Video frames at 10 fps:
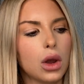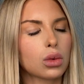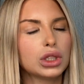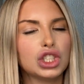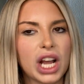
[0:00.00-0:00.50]

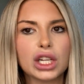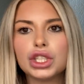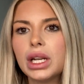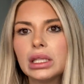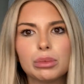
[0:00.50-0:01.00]

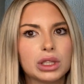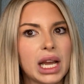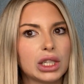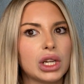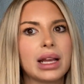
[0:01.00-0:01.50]
Rejection is
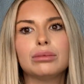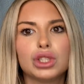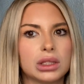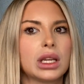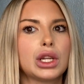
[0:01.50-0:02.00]
protection. I'm
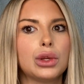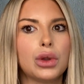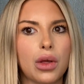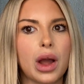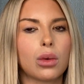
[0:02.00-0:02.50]
just letting you
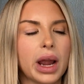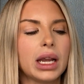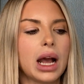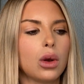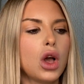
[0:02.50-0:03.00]
know that right
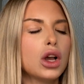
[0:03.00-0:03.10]
now.